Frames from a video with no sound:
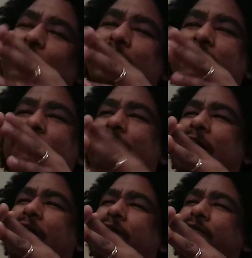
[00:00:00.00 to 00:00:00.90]
Christian
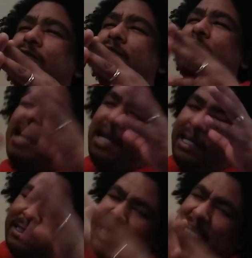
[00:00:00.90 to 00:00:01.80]
values, and
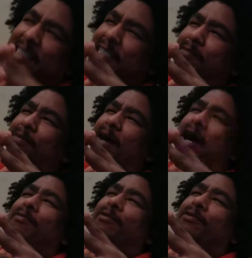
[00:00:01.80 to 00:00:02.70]
it says in the
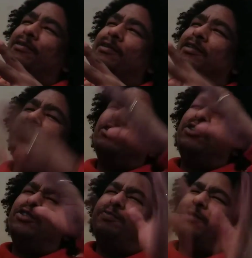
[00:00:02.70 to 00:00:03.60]
Bible,
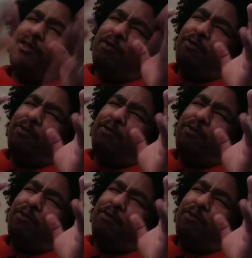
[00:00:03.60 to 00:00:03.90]
"You spare the